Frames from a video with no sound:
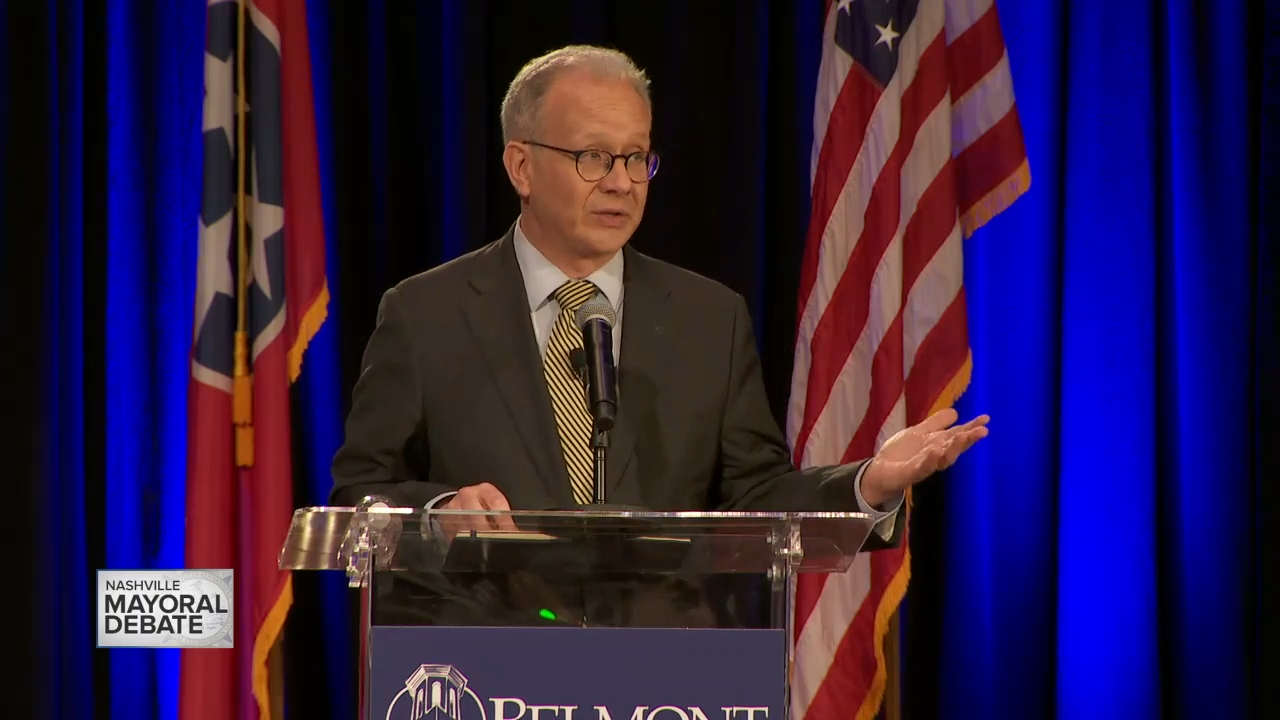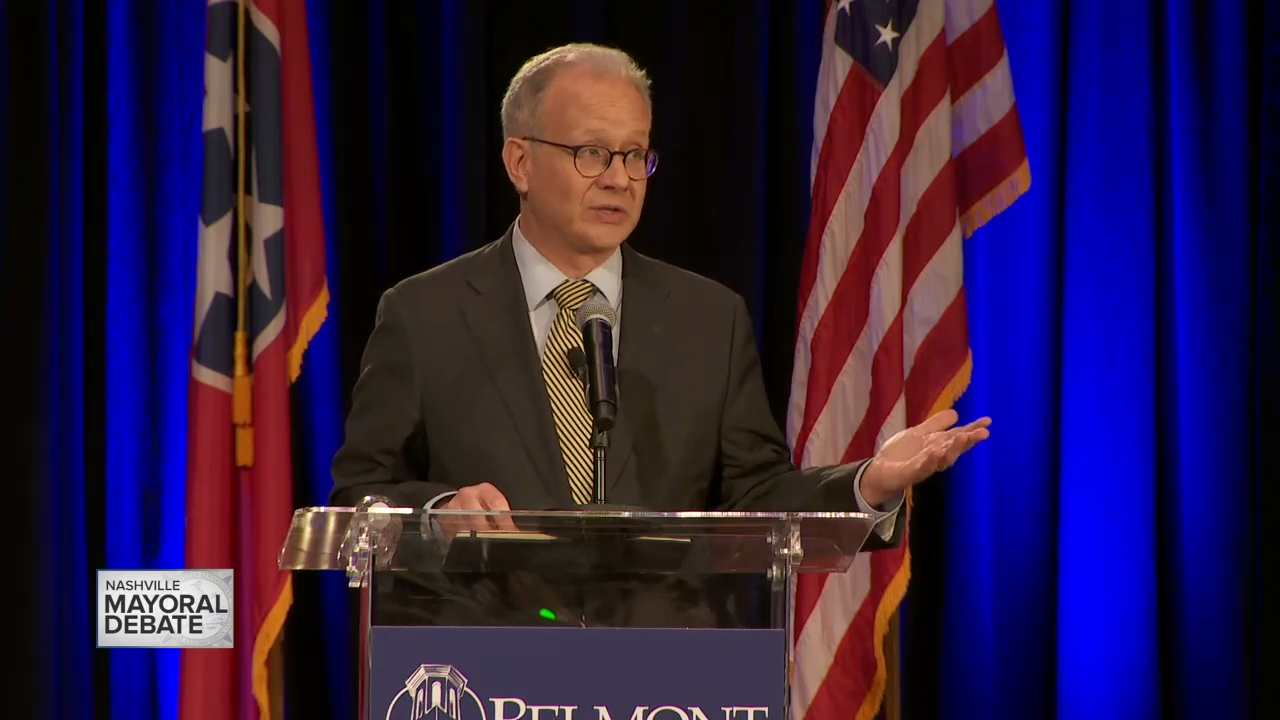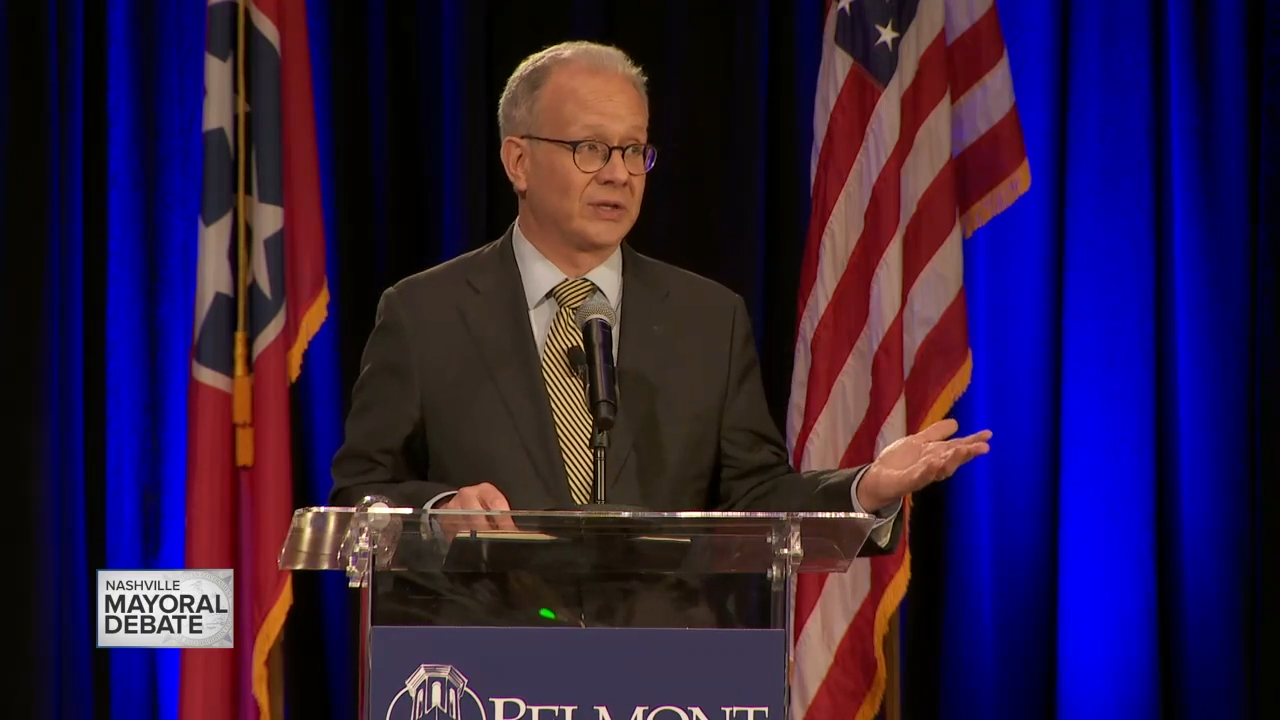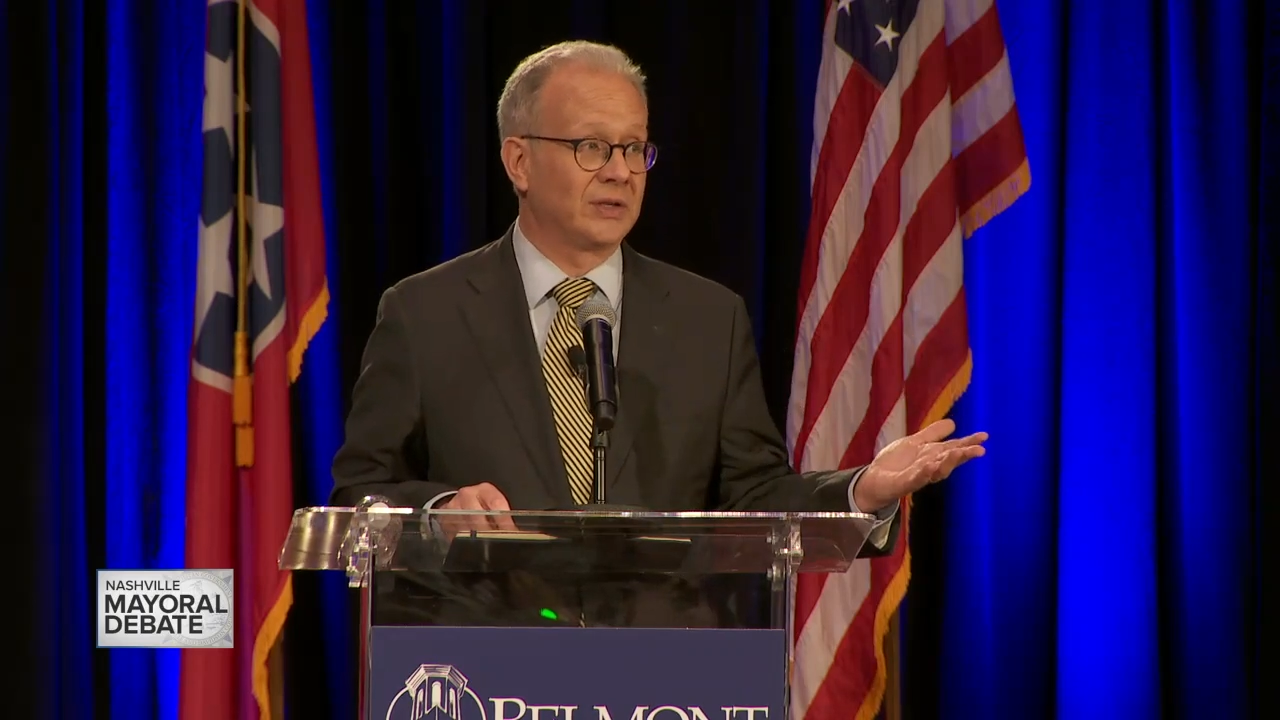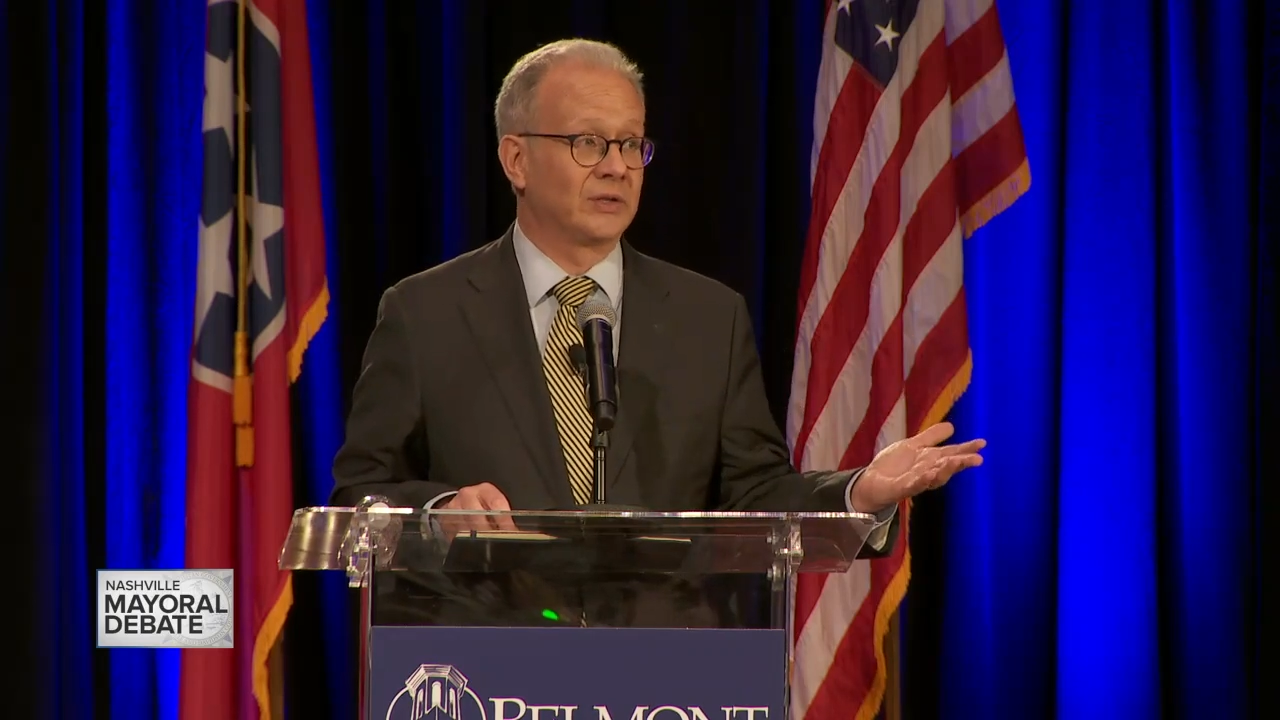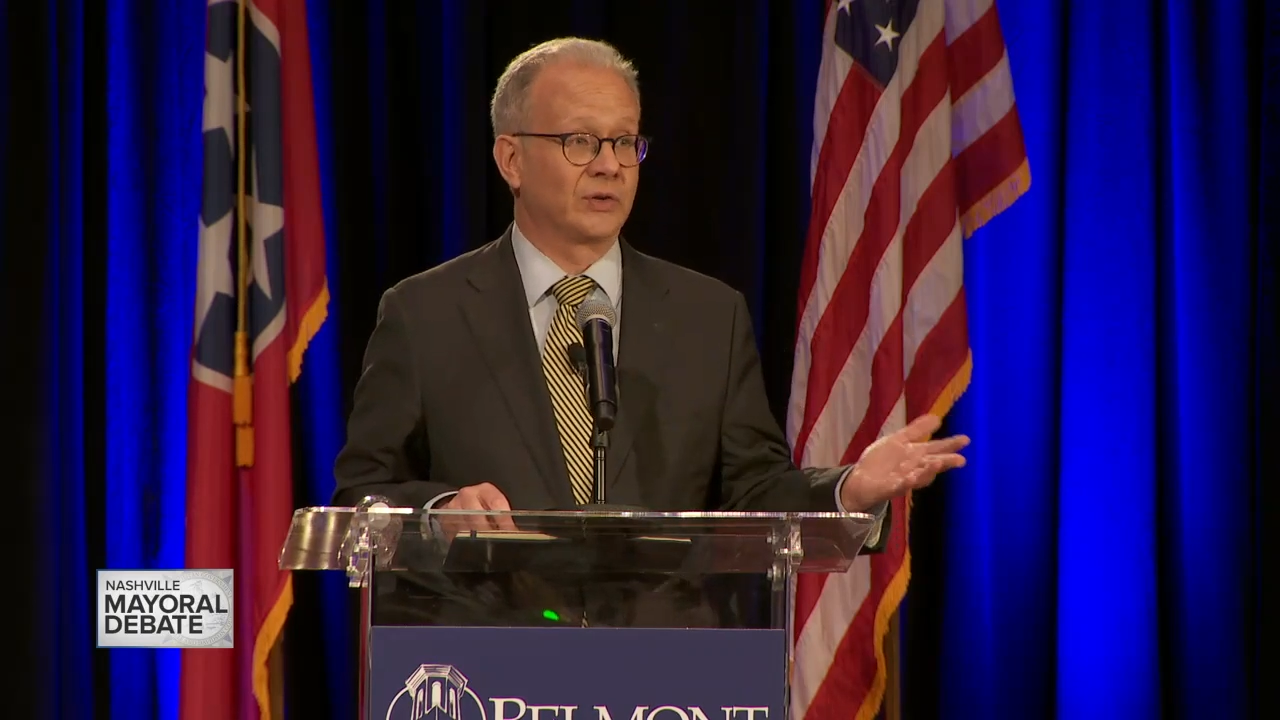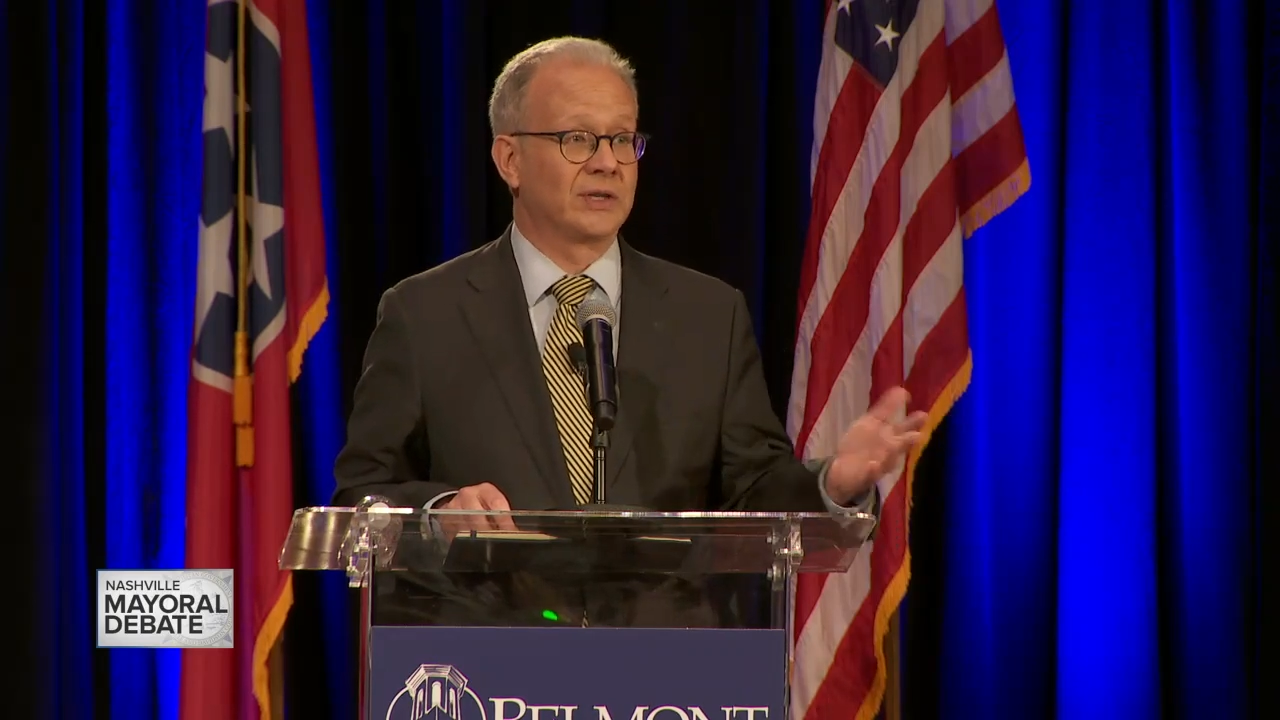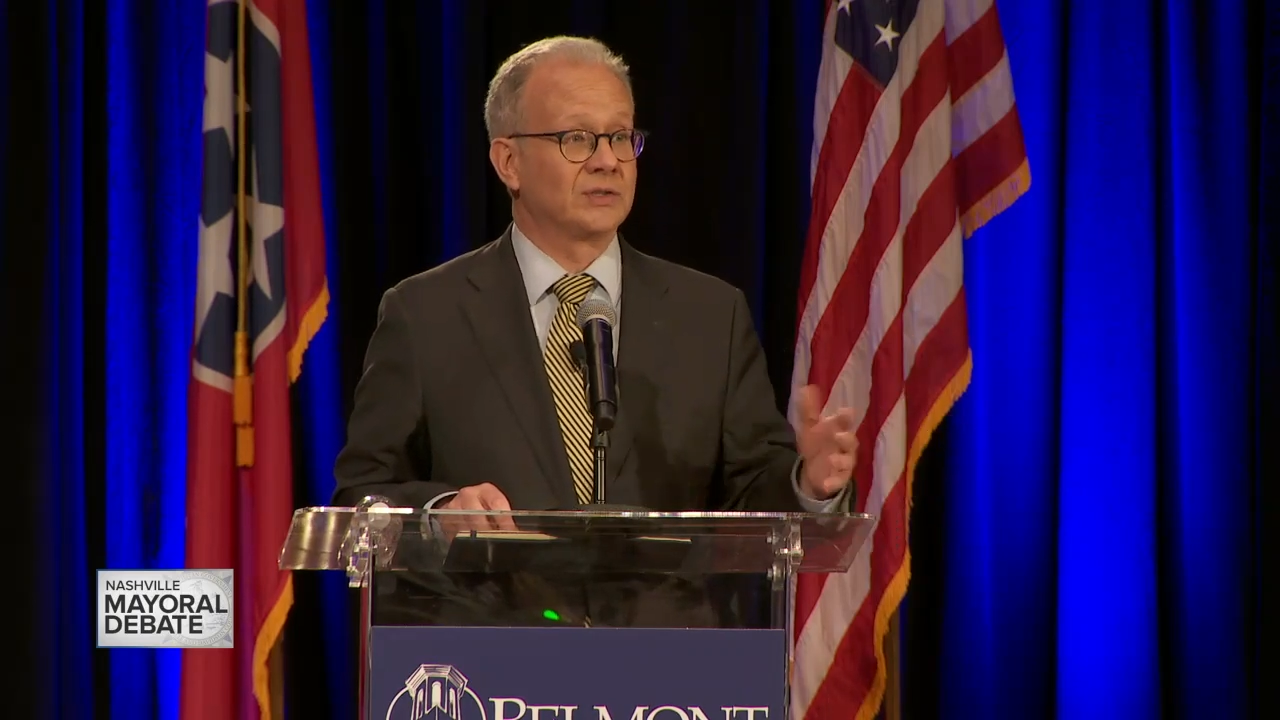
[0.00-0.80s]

sending their kids